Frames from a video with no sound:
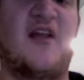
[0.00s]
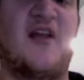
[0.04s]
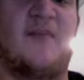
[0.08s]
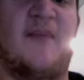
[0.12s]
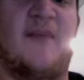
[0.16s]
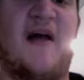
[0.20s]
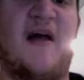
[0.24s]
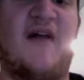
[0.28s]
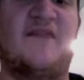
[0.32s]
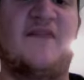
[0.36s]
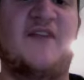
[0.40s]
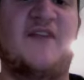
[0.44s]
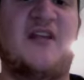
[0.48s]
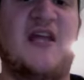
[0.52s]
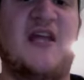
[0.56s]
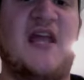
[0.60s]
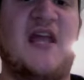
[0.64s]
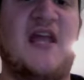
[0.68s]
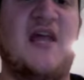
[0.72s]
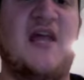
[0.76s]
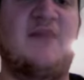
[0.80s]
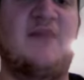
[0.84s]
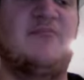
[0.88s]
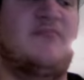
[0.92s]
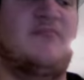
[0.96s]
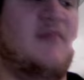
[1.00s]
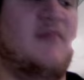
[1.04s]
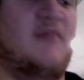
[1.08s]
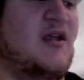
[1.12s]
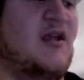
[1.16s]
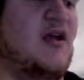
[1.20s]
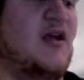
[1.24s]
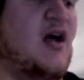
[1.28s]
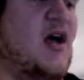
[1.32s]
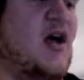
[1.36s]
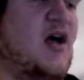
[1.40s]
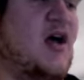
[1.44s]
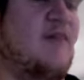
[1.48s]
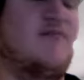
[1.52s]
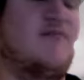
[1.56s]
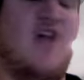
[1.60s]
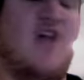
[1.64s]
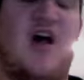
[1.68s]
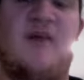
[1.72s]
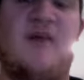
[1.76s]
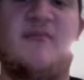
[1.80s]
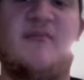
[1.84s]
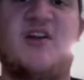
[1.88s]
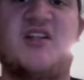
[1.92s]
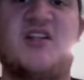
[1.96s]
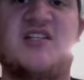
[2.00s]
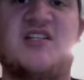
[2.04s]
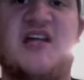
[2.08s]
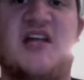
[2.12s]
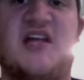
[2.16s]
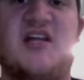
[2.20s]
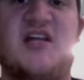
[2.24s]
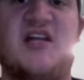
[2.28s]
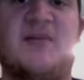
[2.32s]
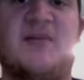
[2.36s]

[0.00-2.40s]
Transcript: about the game. Um, now I'm going to tell you